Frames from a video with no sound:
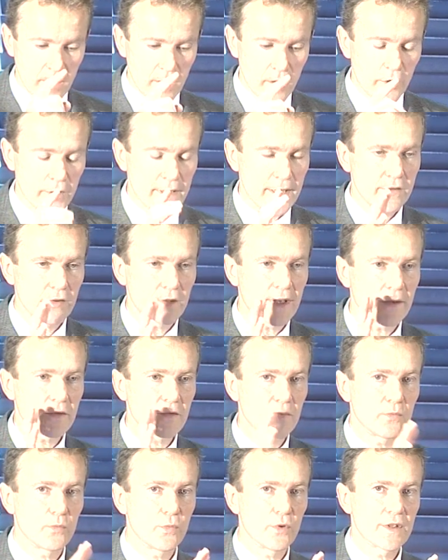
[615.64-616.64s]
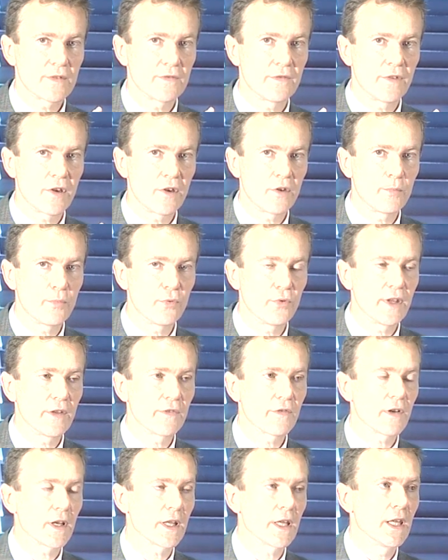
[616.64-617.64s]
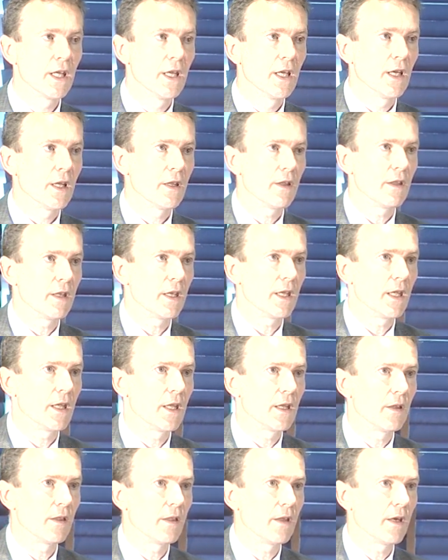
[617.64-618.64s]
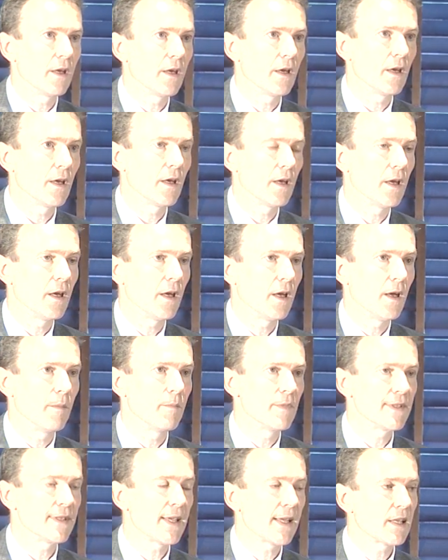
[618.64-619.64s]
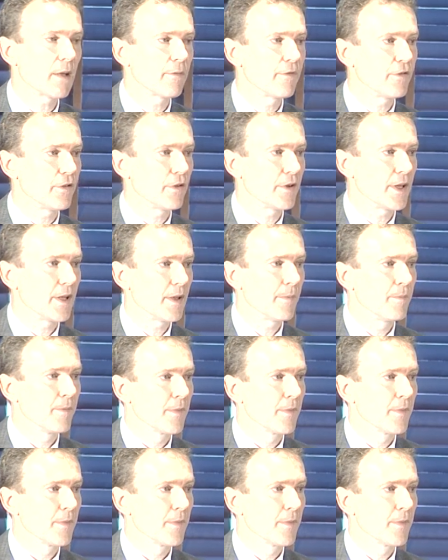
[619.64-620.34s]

Okay, so that was very briefly the setup for the